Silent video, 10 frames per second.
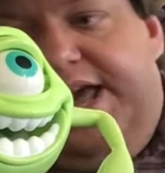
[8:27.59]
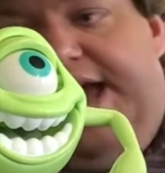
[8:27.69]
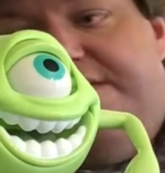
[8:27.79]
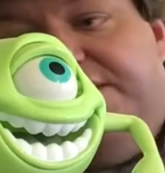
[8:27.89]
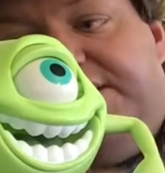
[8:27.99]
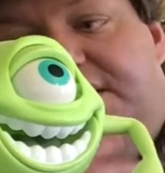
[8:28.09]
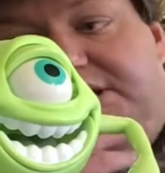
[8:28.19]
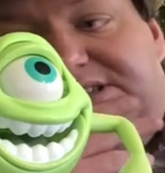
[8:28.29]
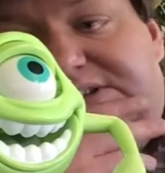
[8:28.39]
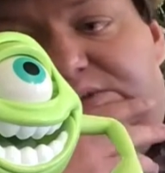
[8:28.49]
And this
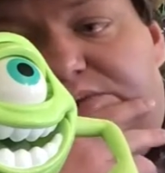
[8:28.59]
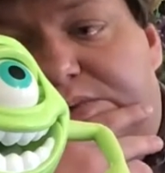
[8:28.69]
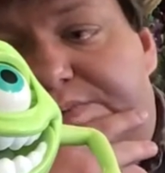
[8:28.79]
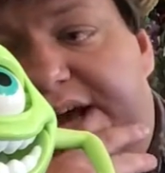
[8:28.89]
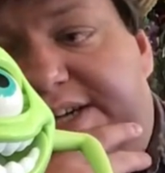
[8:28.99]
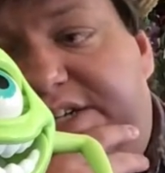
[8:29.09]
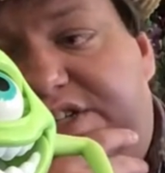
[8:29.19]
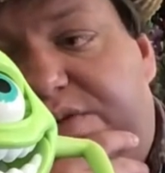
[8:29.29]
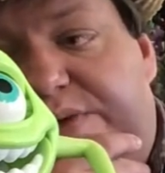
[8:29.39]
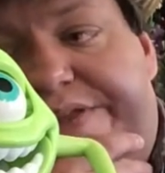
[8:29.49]
also matches
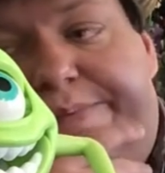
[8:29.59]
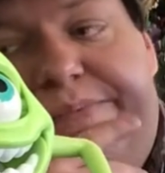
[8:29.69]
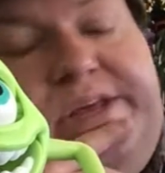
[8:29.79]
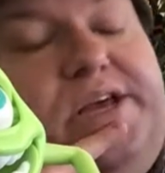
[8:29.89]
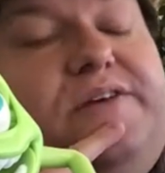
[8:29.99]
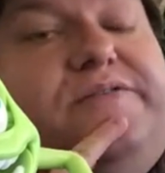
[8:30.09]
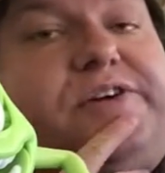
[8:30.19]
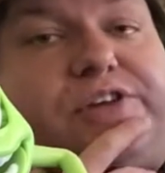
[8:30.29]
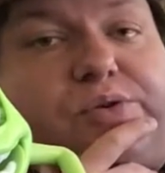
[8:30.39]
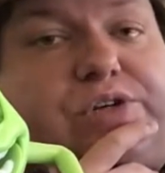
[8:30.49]
the rhythm for
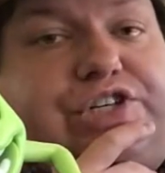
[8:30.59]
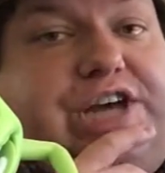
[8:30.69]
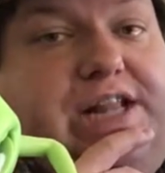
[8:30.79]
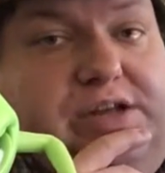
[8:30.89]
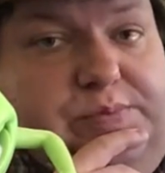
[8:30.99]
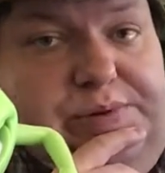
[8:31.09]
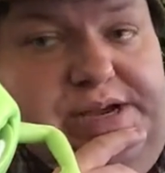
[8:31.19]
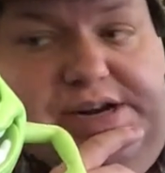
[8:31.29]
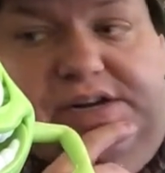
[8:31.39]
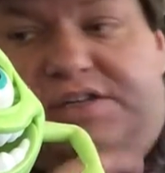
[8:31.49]
you cello
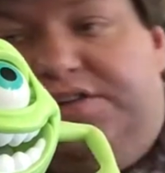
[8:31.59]
players,